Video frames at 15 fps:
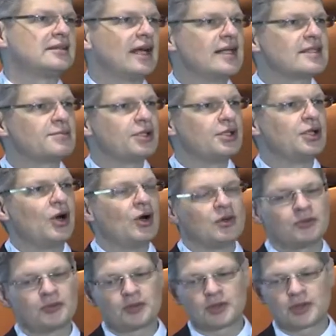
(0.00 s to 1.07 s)
has been
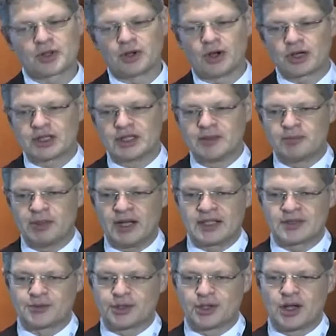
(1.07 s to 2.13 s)
known with cochlear
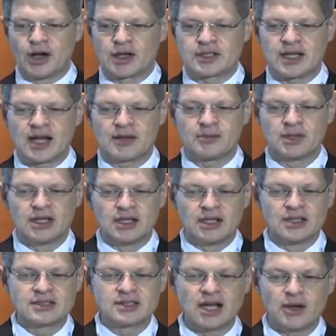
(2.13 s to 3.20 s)
implants for a long time
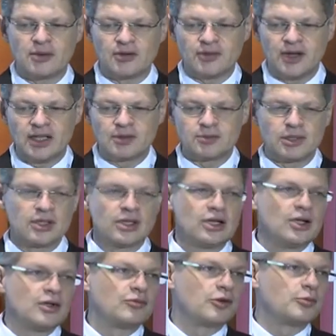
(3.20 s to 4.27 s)
is now
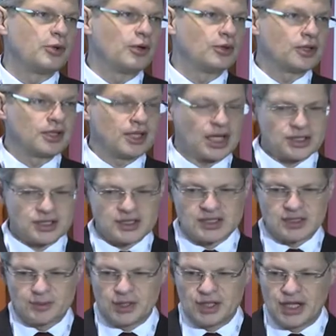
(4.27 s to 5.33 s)
available for bone conduction
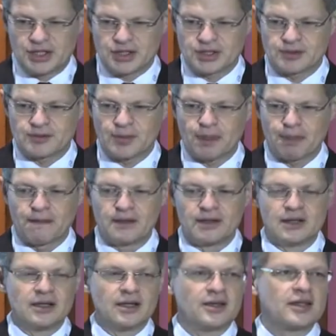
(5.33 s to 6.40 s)
stimulation.
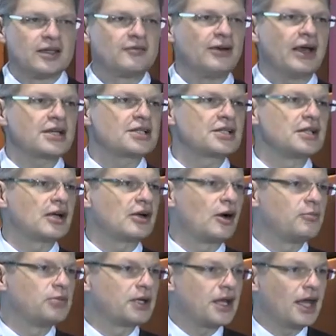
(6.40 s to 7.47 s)
The infection and
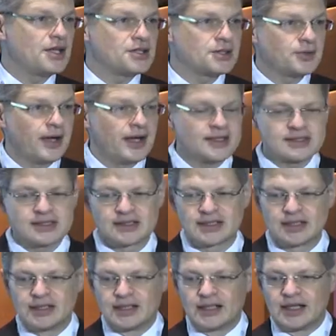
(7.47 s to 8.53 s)
complication rates
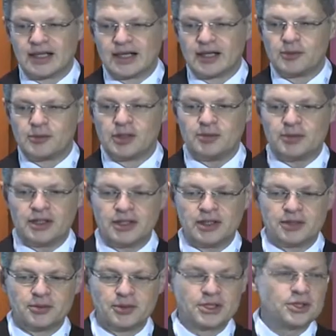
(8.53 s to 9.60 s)
will
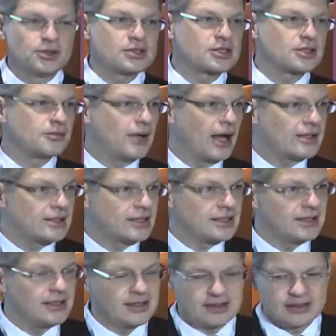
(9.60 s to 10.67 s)
be reduced
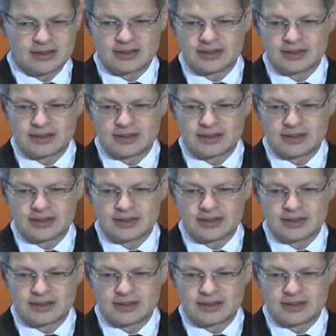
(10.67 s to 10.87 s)
dramatically,